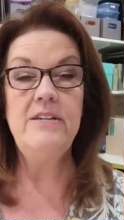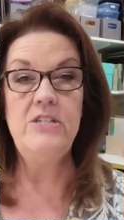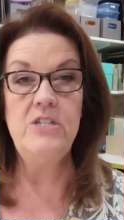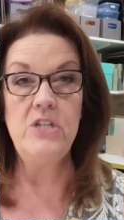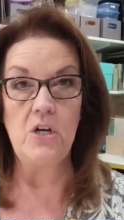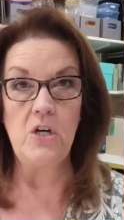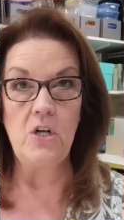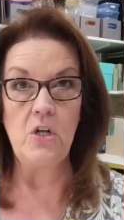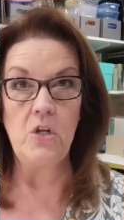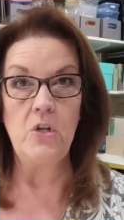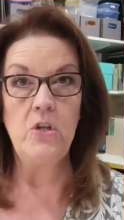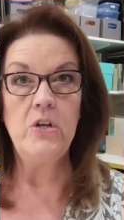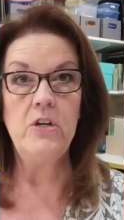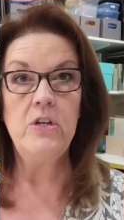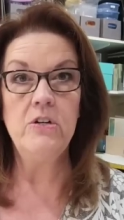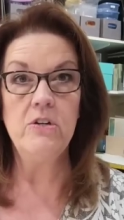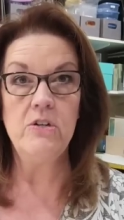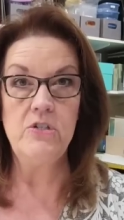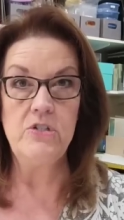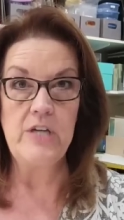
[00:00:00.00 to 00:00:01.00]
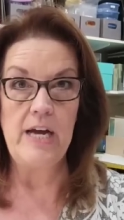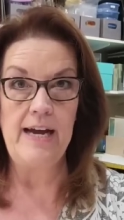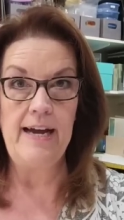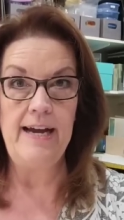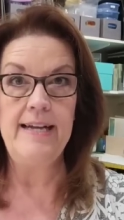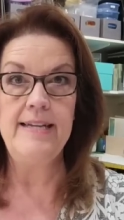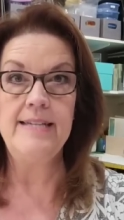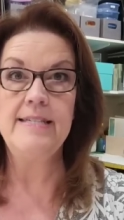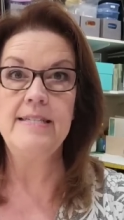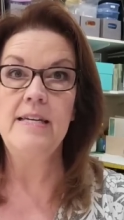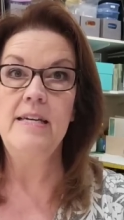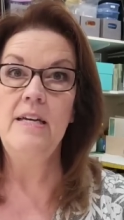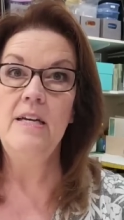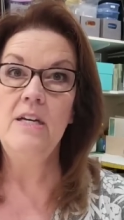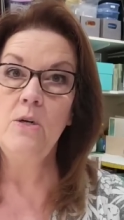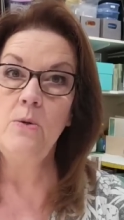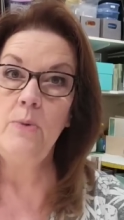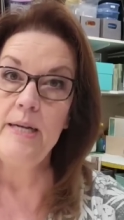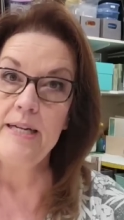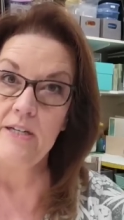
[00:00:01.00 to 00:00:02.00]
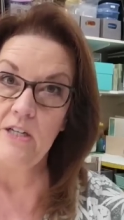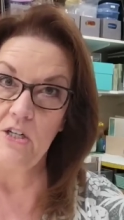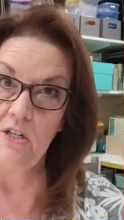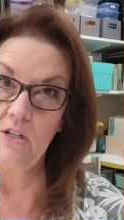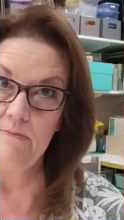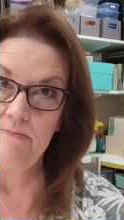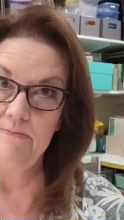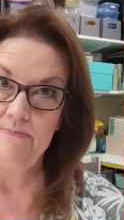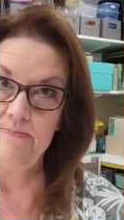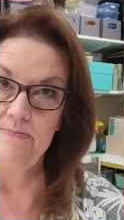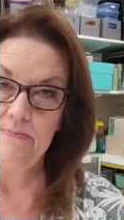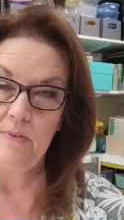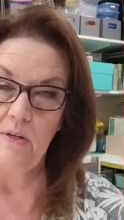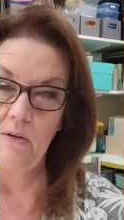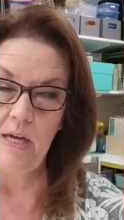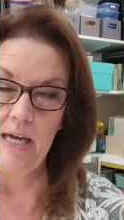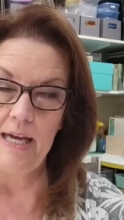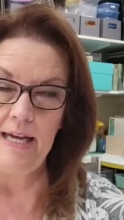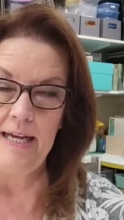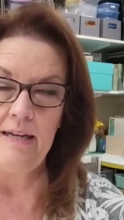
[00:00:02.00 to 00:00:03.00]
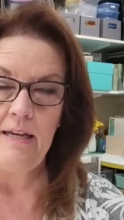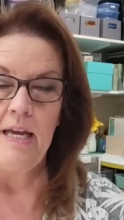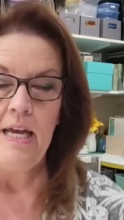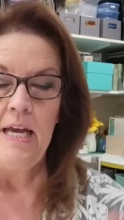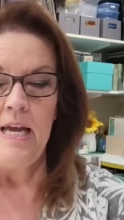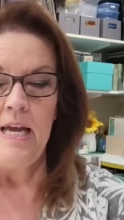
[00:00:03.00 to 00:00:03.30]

dull your dies quicker, okay?